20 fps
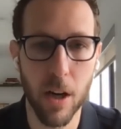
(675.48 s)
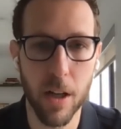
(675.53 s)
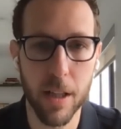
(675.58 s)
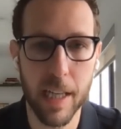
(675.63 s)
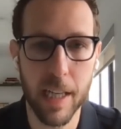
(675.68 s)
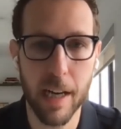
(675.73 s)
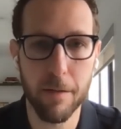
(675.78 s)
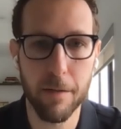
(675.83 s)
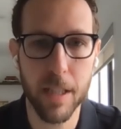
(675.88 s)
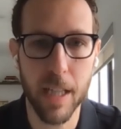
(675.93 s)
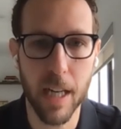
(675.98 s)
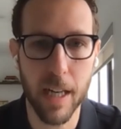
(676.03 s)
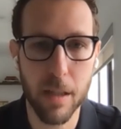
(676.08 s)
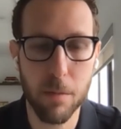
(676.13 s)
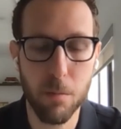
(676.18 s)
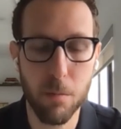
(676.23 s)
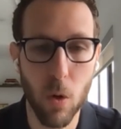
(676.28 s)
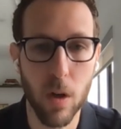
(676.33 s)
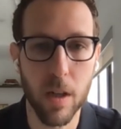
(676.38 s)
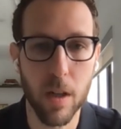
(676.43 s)
on the
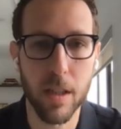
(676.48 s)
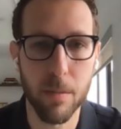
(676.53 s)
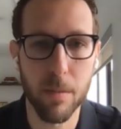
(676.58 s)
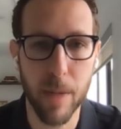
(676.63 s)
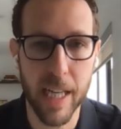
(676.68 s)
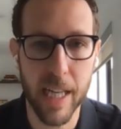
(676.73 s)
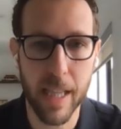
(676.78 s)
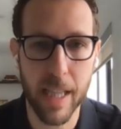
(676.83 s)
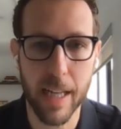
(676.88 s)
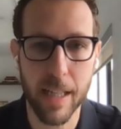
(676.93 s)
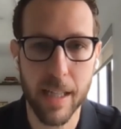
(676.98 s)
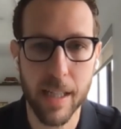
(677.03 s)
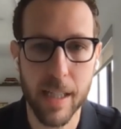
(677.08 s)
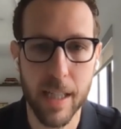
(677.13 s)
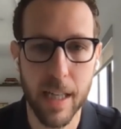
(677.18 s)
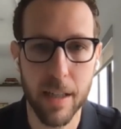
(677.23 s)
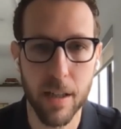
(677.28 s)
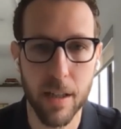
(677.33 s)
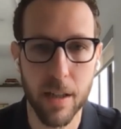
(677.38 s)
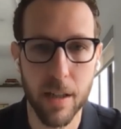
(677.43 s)
FTX board to make that
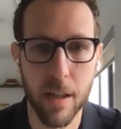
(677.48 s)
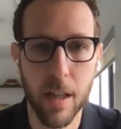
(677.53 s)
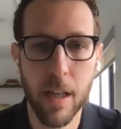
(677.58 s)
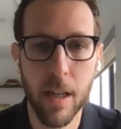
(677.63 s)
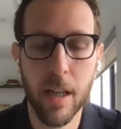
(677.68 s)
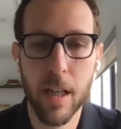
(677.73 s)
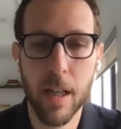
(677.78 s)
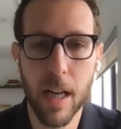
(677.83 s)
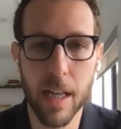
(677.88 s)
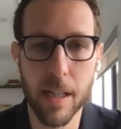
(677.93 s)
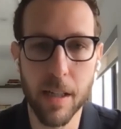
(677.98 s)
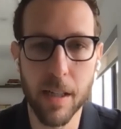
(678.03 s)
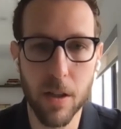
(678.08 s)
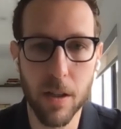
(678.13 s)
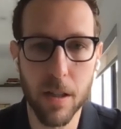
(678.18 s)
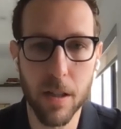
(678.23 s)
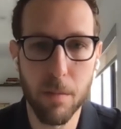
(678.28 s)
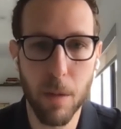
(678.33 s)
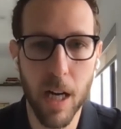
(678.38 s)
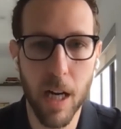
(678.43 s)
standard as
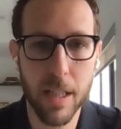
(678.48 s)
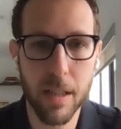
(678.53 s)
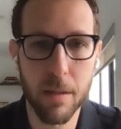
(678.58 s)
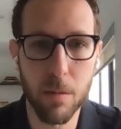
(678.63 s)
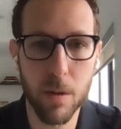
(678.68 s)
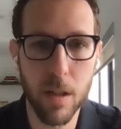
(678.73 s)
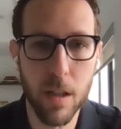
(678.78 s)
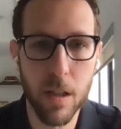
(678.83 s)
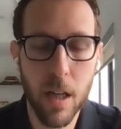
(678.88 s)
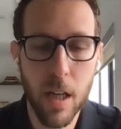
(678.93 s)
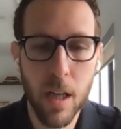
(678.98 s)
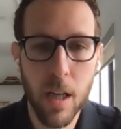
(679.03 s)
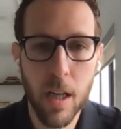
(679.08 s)
good as possible.